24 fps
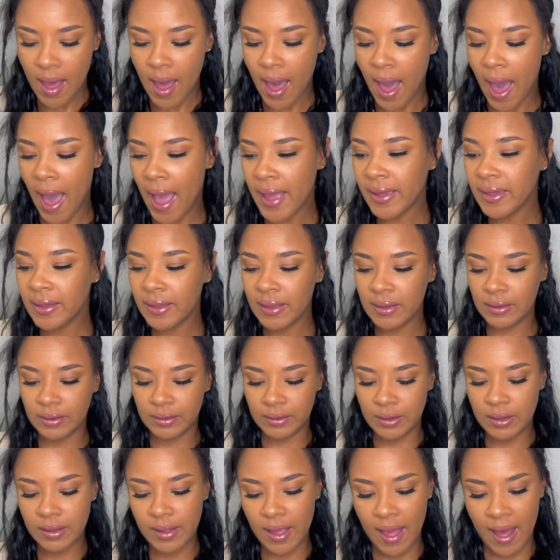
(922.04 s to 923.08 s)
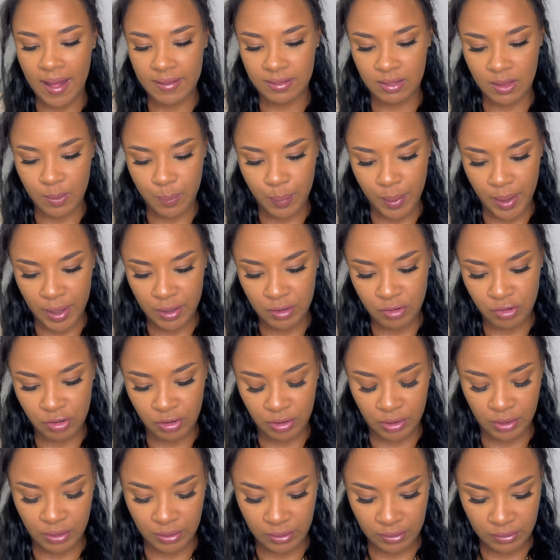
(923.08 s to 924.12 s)
I could look at the
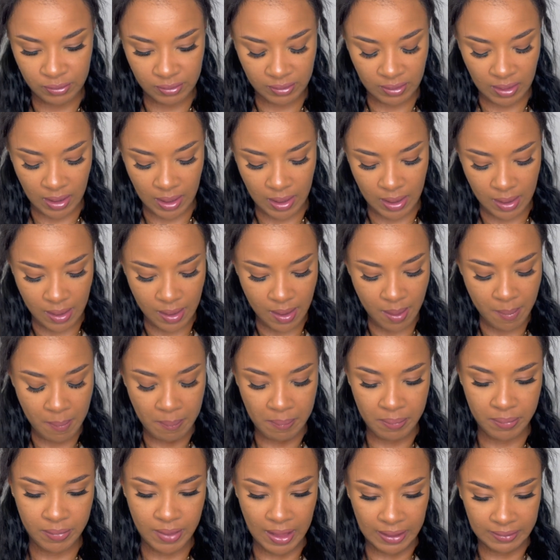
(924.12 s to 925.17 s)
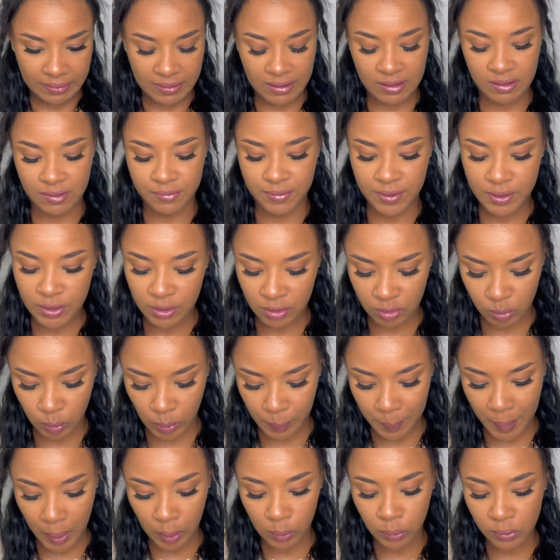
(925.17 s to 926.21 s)
pictures that these vendors were
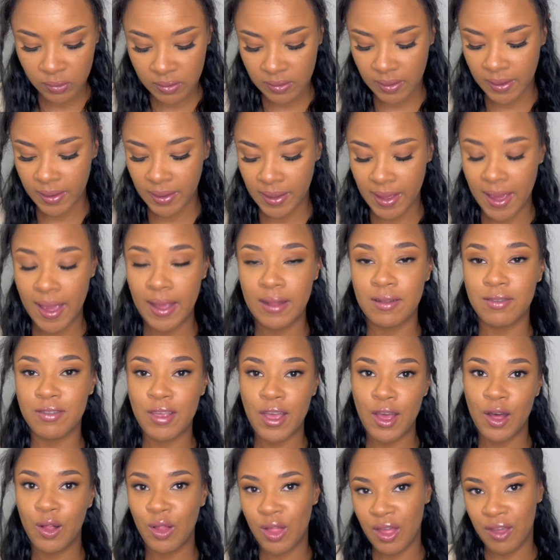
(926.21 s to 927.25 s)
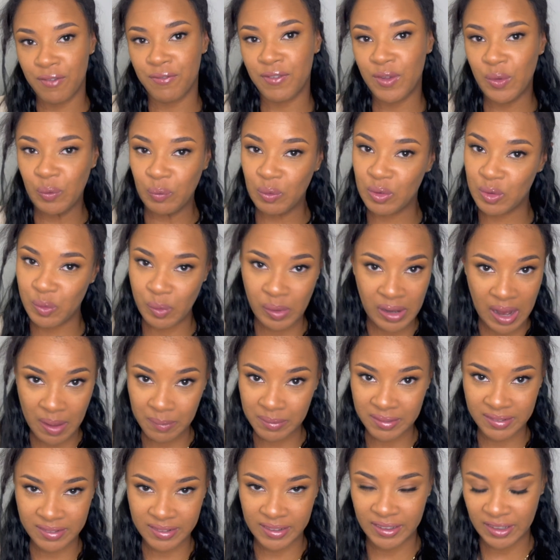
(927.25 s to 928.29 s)
posting and tell if it was what I
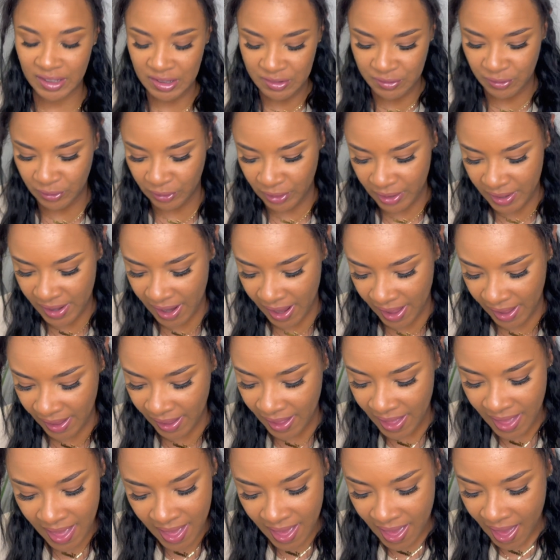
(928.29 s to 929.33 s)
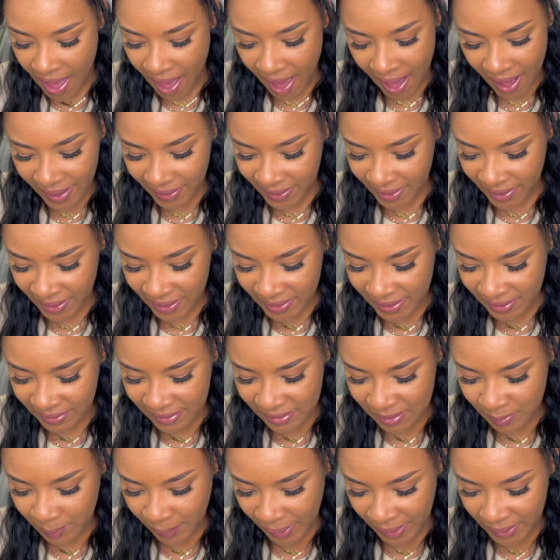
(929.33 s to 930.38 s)
was looking for or not. I can't
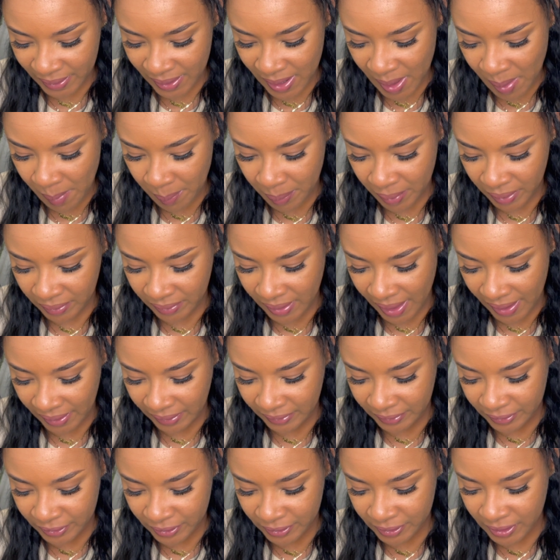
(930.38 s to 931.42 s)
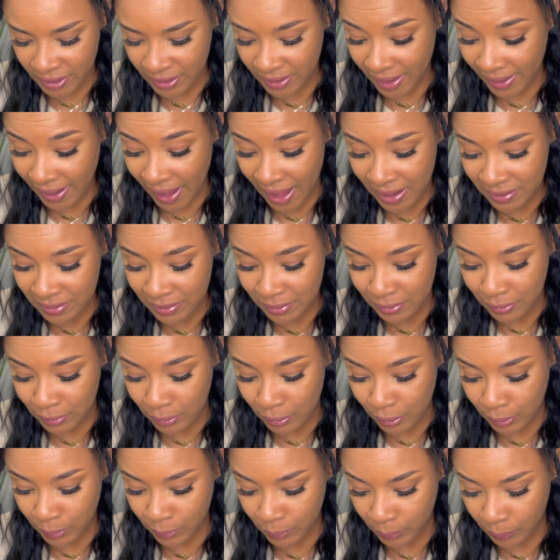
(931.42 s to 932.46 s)
explain it, but like literally, like, I just
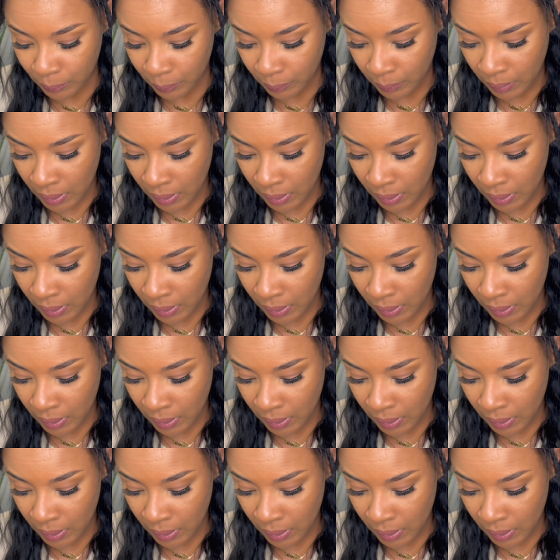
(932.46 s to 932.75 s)
knew.